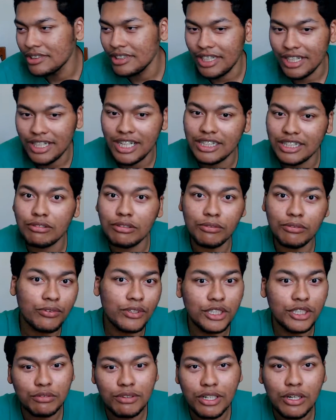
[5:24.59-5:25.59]
I got the
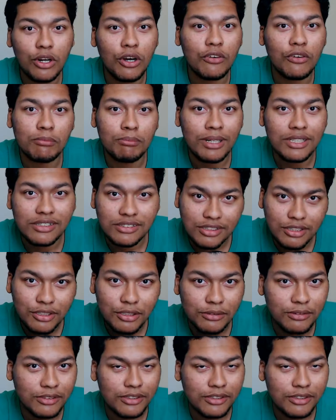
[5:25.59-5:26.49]
refrigerator all for myself.